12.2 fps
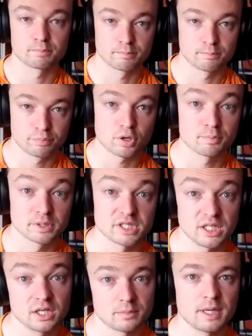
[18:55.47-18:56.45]
property
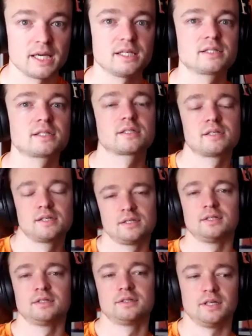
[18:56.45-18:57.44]
and a base,
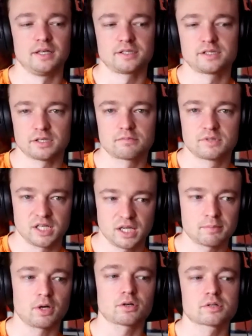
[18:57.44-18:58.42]
it's a tick
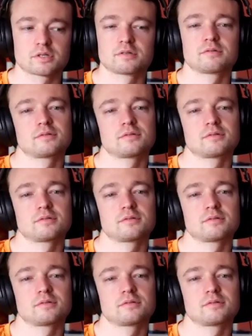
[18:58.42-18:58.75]
box.